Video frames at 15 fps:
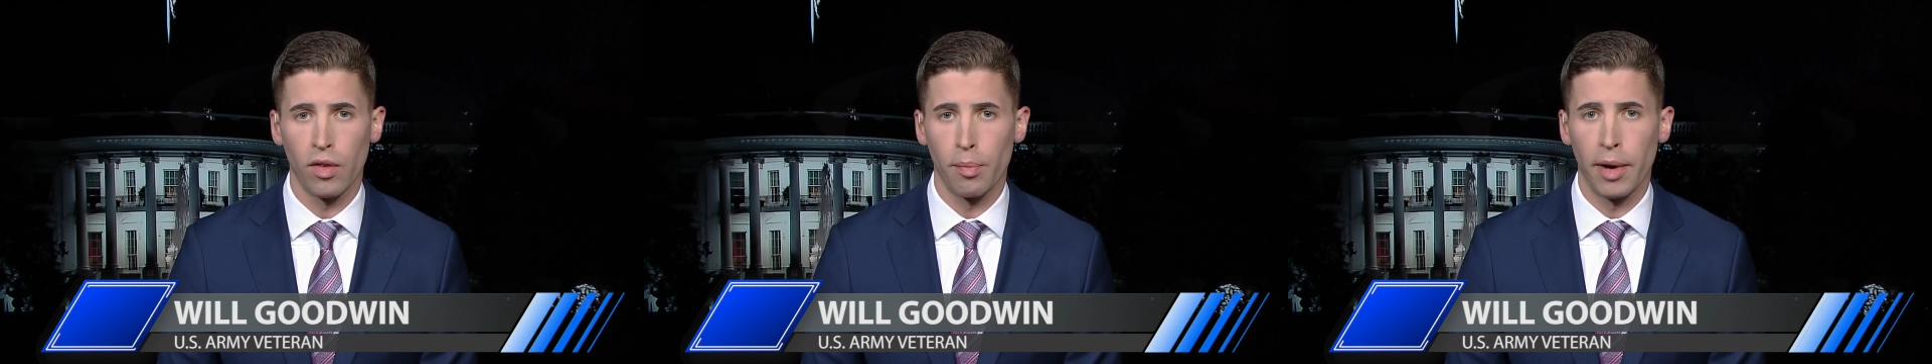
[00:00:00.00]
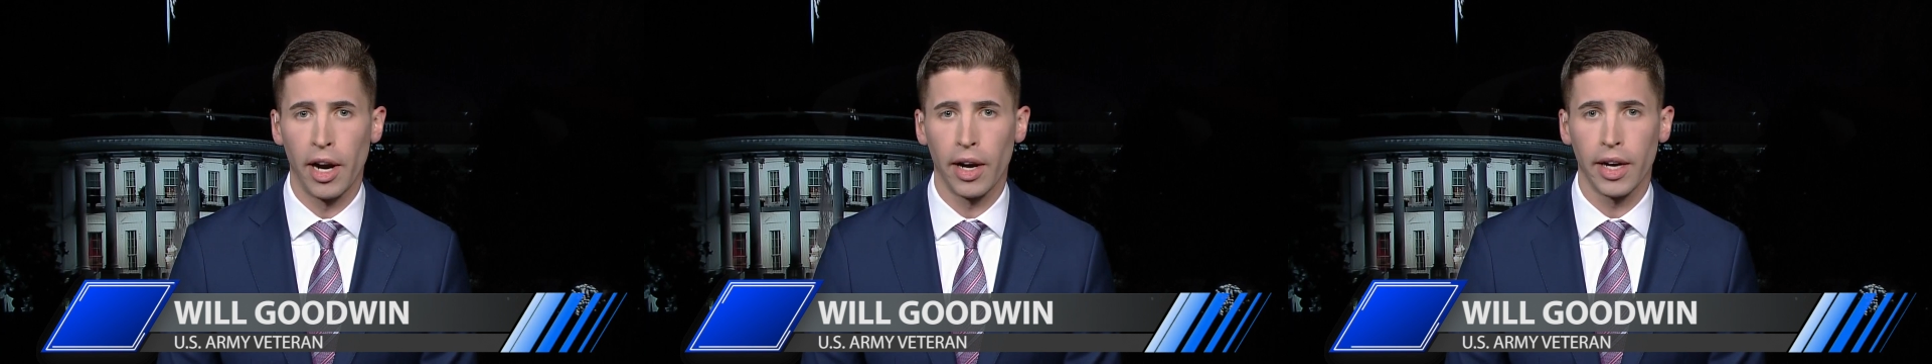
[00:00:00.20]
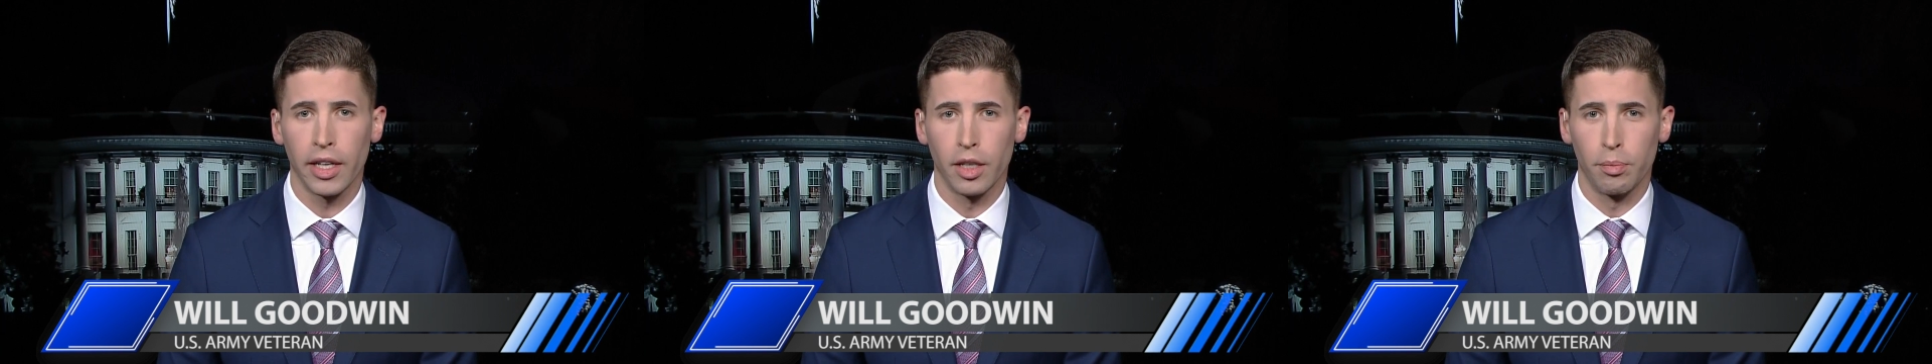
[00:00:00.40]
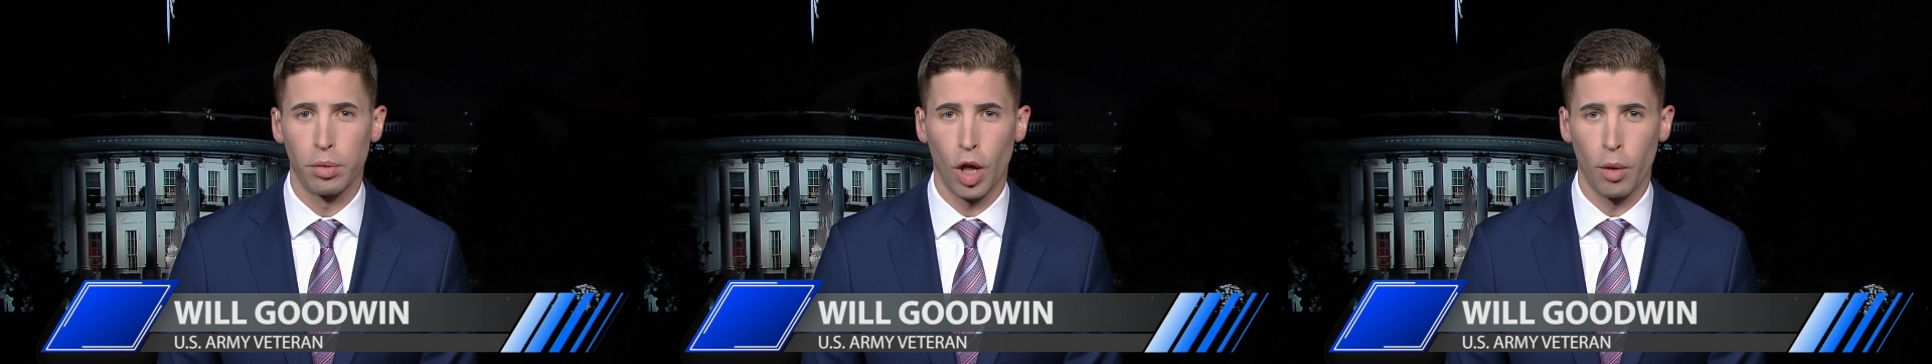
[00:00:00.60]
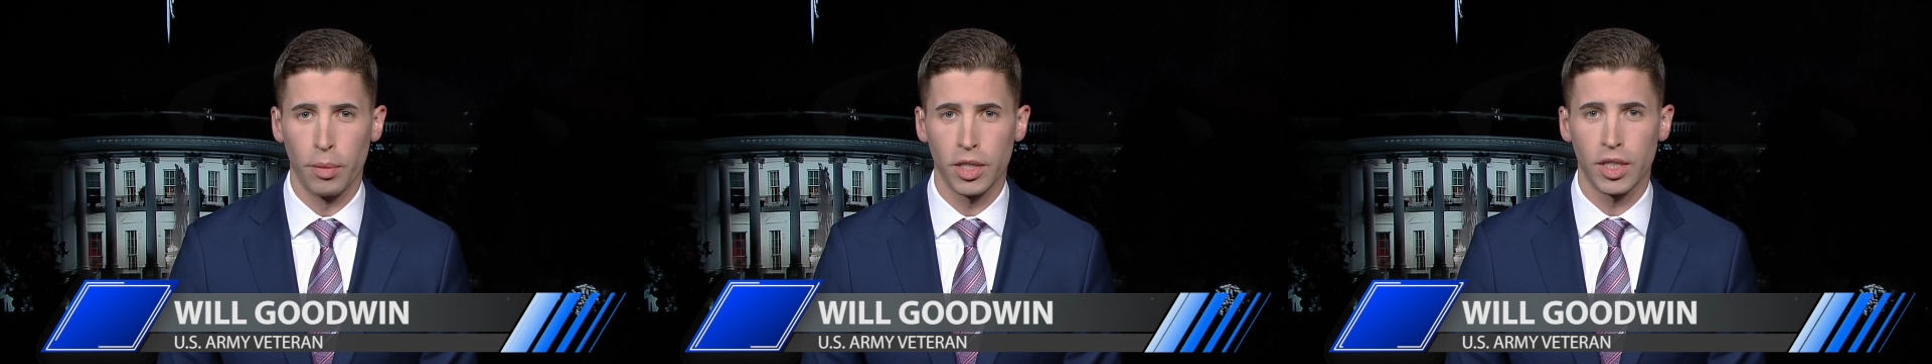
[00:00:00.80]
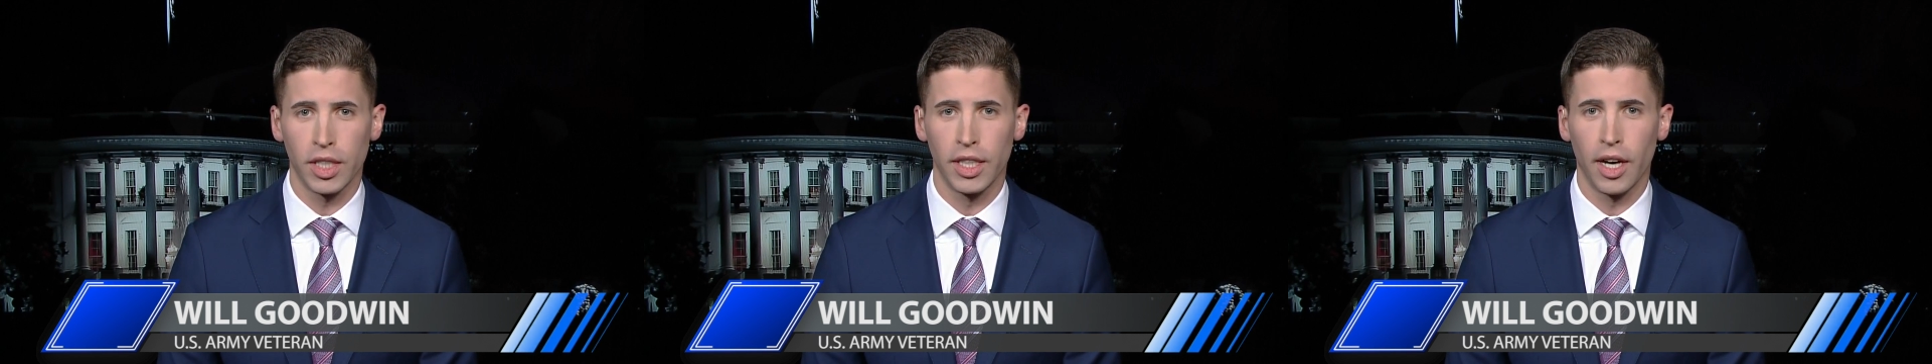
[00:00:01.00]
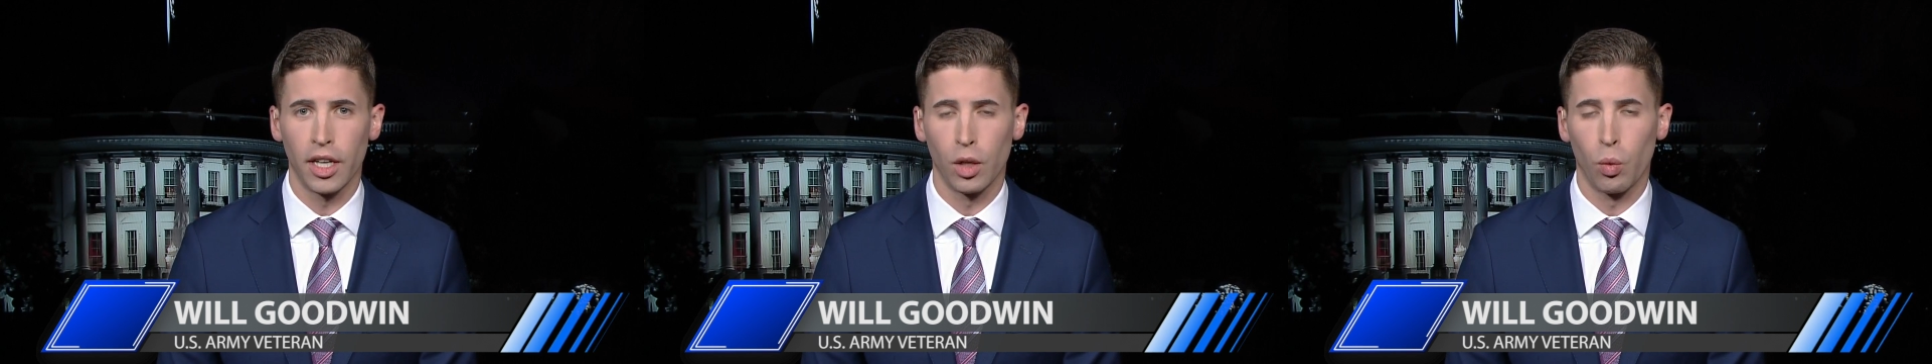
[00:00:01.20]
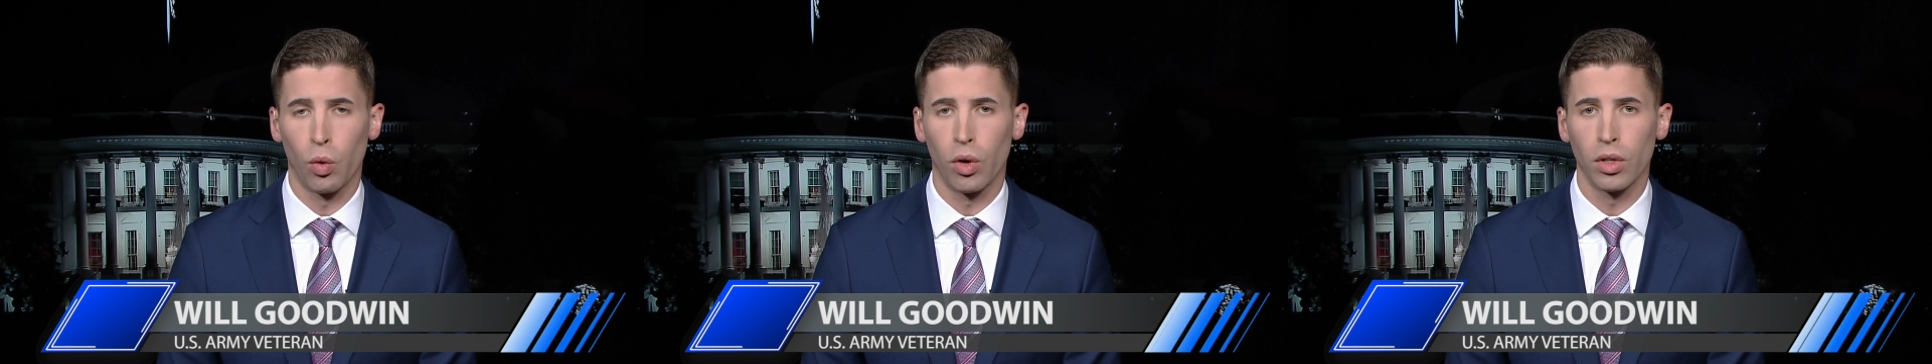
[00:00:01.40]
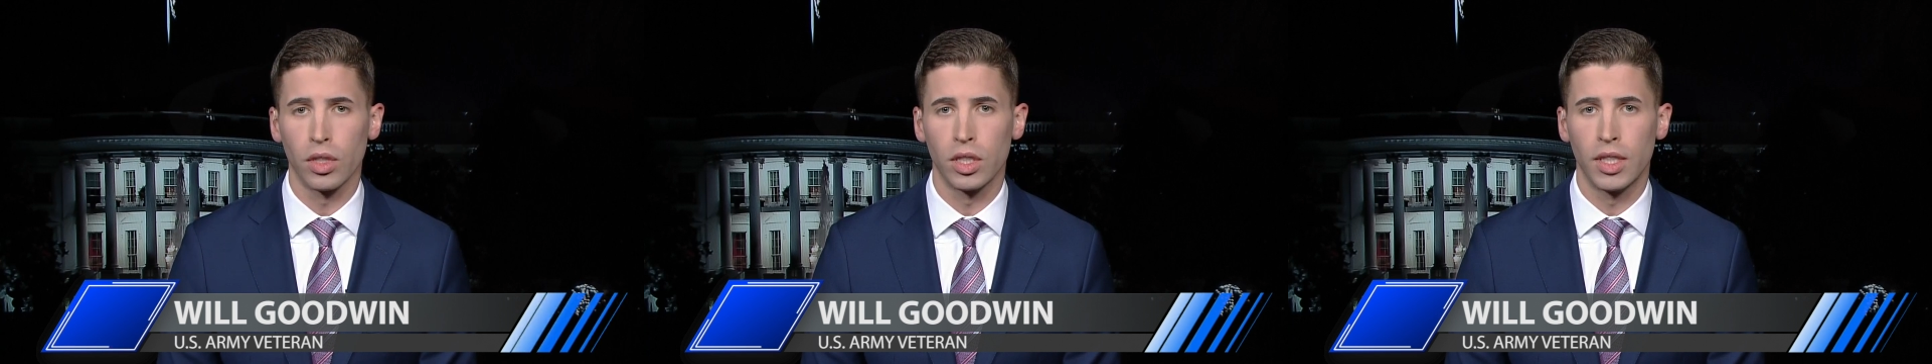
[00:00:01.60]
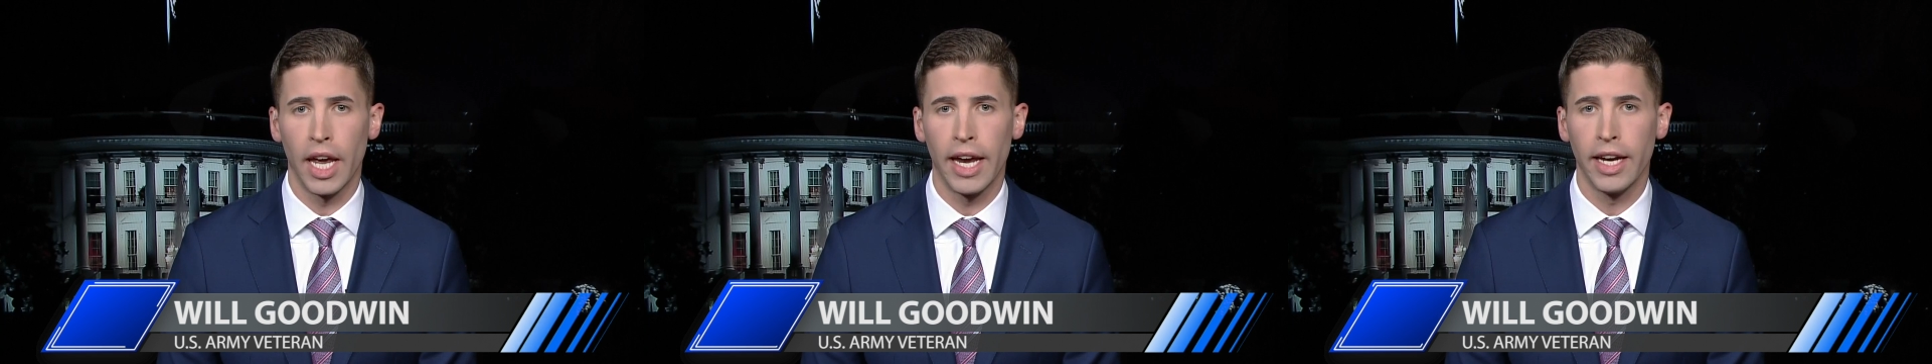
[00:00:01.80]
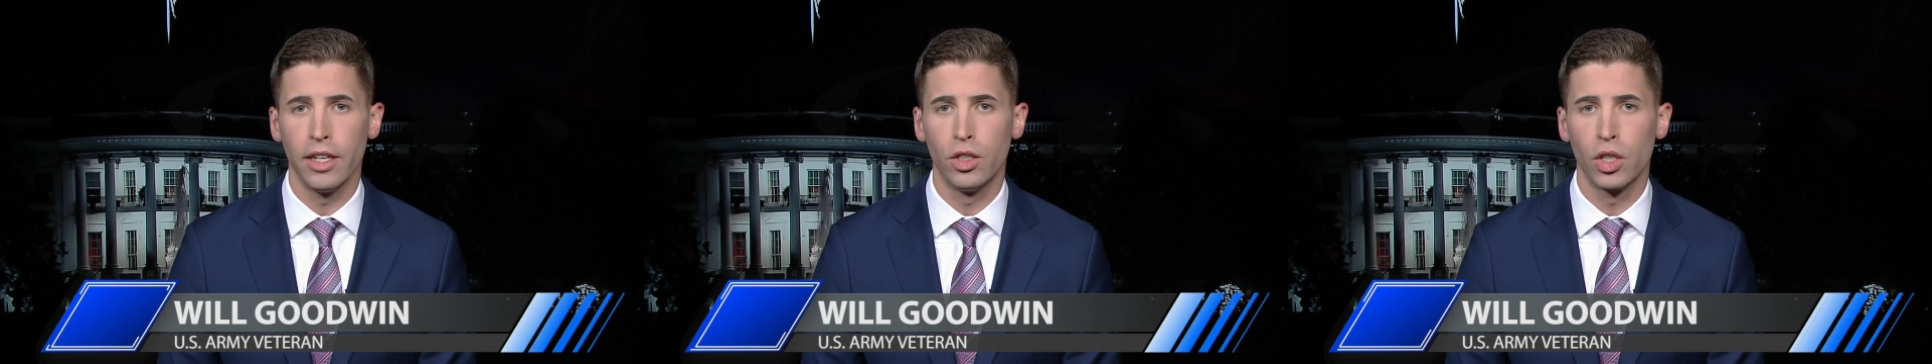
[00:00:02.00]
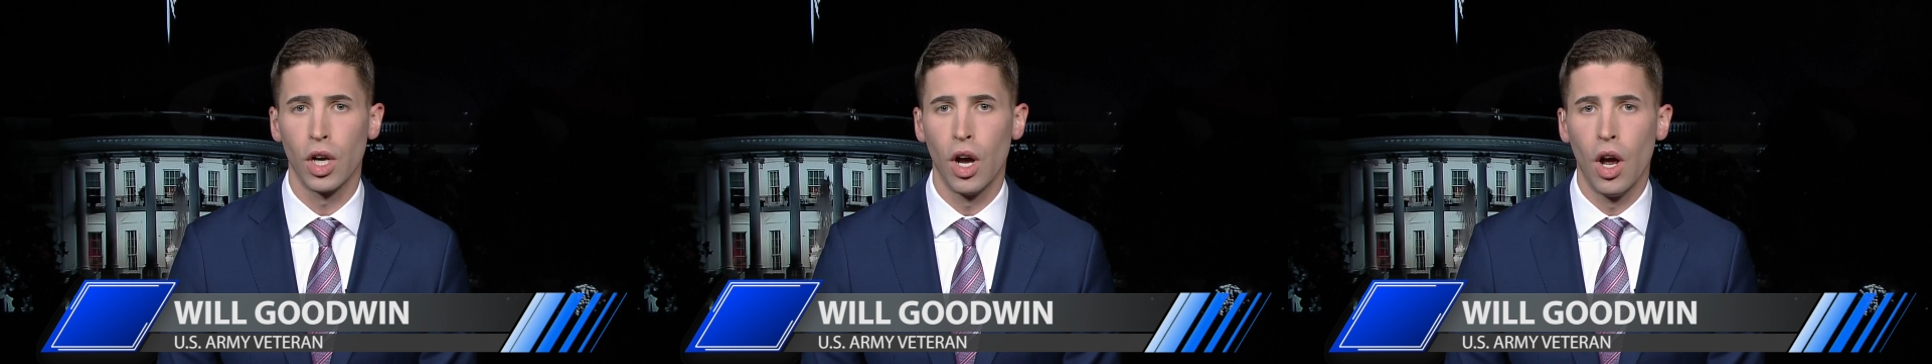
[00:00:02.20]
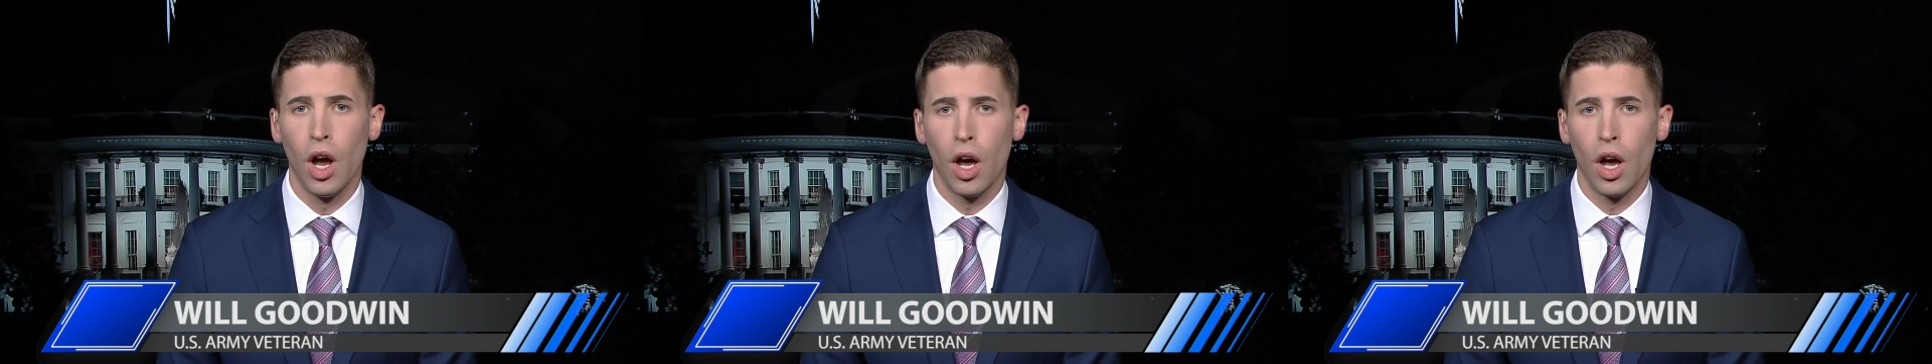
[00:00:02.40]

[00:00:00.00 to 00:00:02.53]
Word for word: of American diplomacy on the world stage,